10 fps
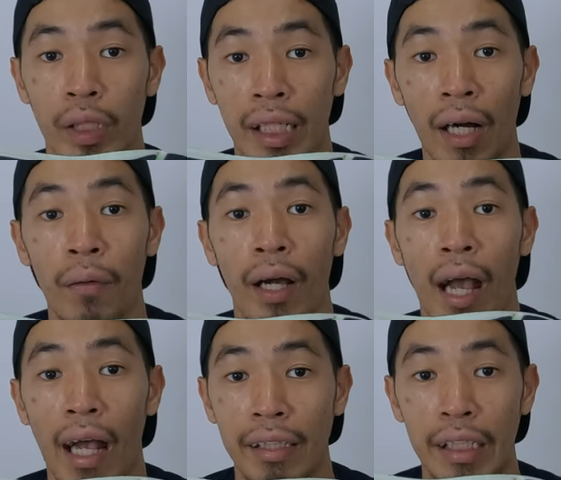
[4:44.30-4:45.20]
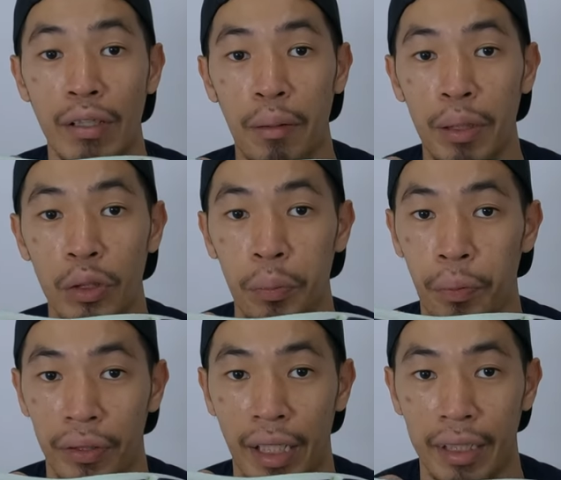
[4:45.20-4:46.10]
without any rubber to
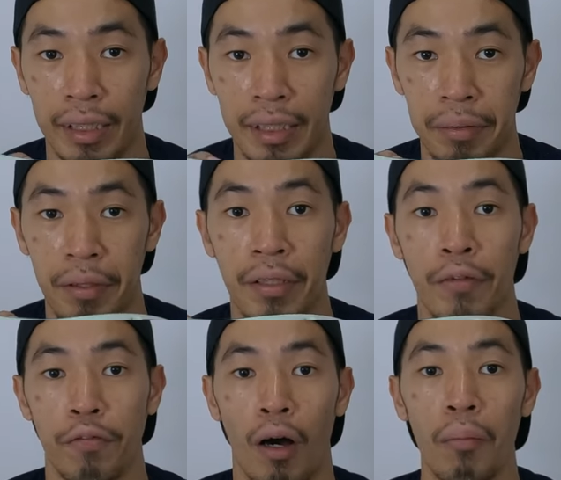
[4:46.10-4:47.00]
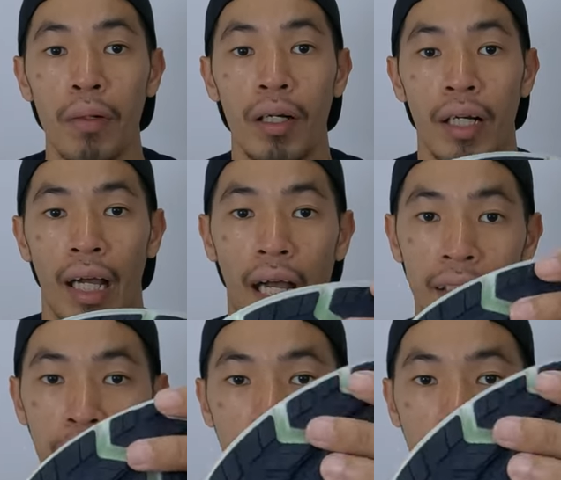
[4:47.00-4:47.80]
protect this foam. And the